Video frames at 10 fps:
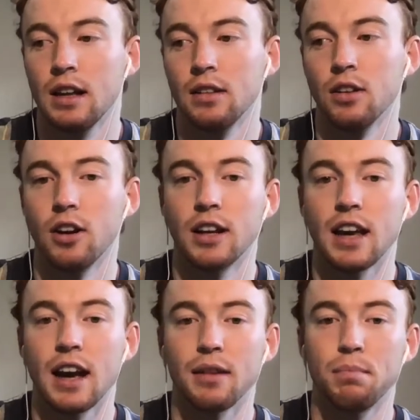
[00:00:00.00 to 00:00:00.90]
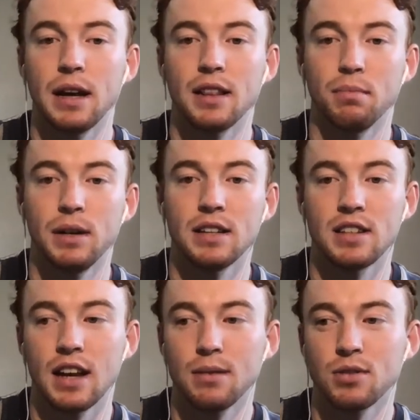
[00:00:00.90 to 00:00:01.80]
learning how to beat the big
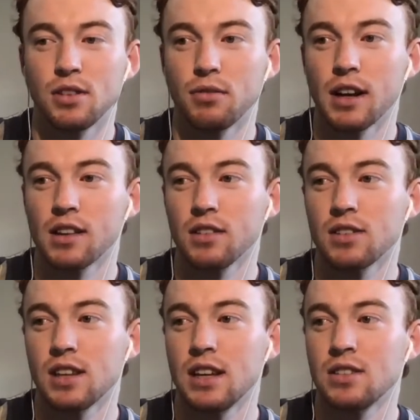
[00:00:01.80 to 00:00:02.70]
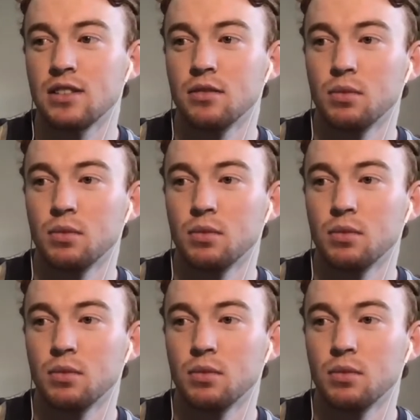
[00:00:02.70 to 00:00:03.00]
teams in the regular season,